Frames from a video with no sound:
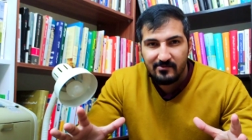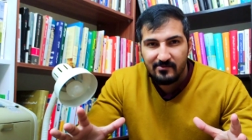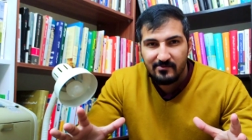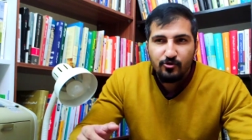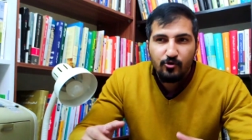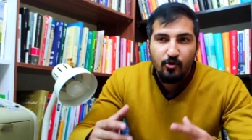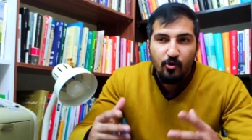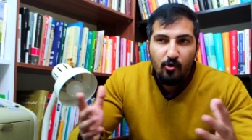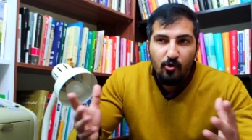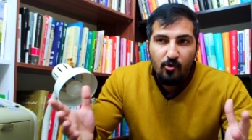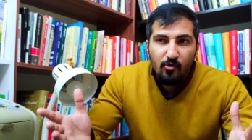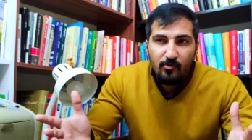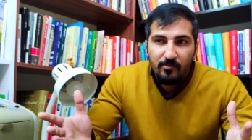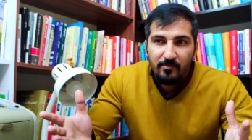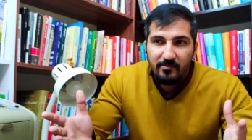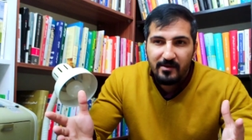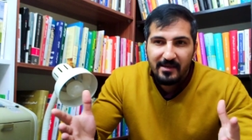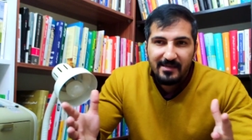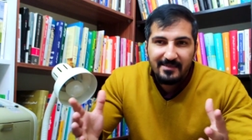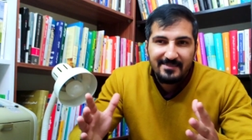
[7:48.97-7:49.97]
To
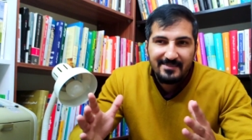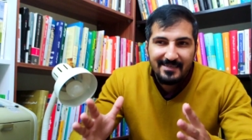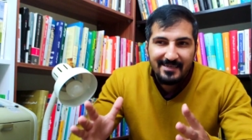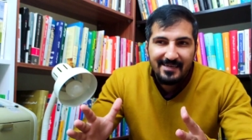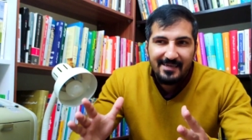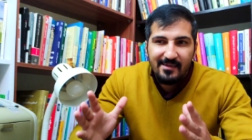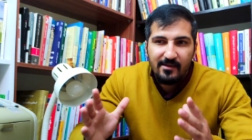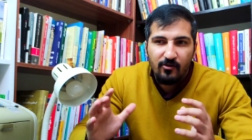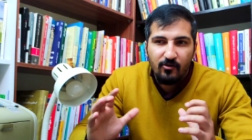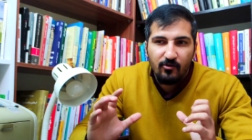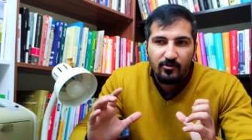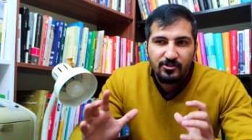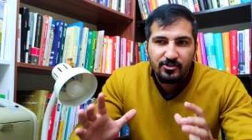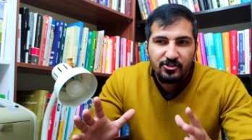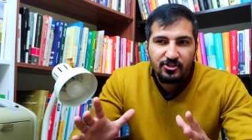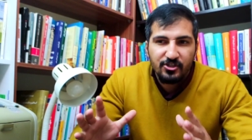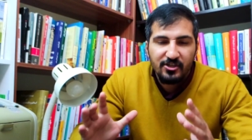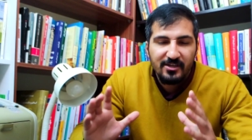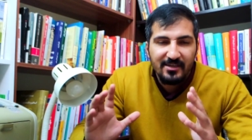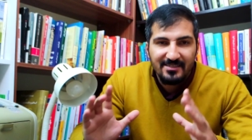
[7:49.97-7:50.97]
whom is he or
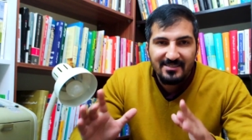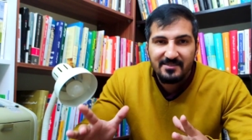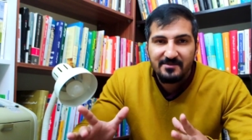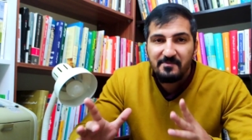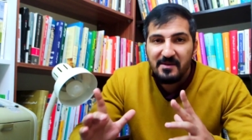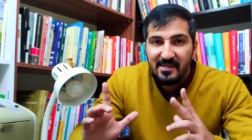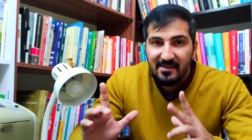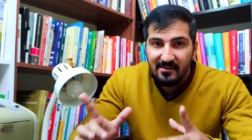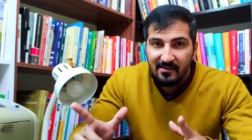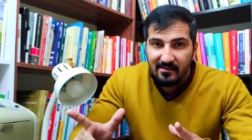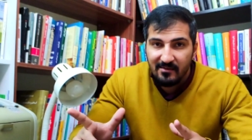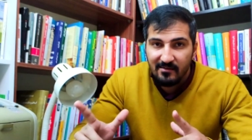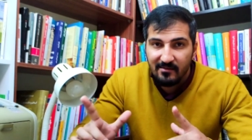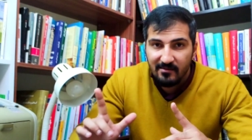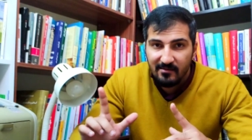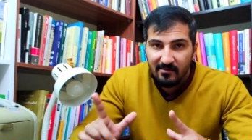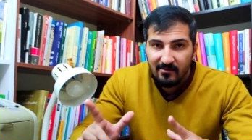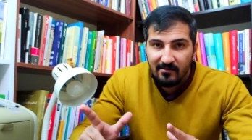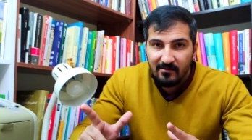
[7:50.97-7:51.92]
she speaking?